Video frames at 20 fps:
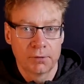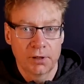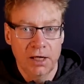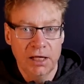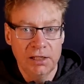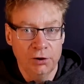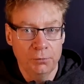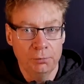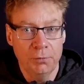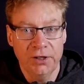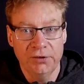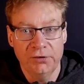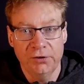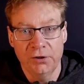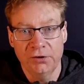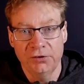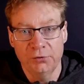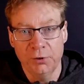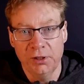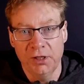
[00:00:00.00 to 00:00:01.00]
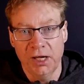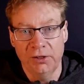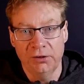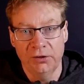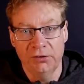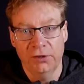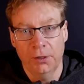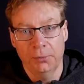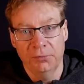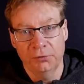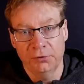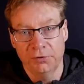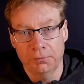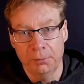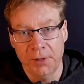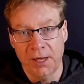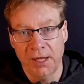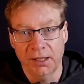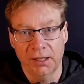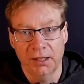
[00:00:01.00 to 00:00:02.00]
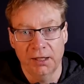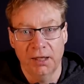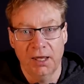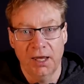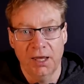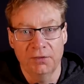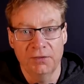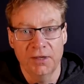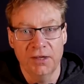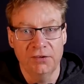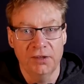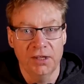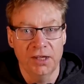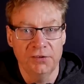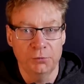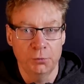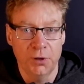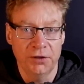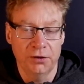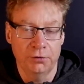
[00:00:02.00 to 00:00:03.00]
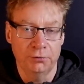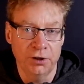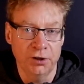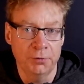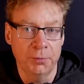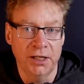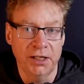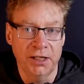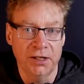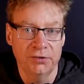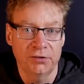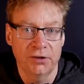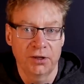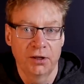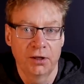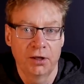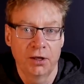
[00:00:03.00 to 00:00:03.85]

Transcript: Elon might turn Twitter into some sort of bank, and this is where the real money is.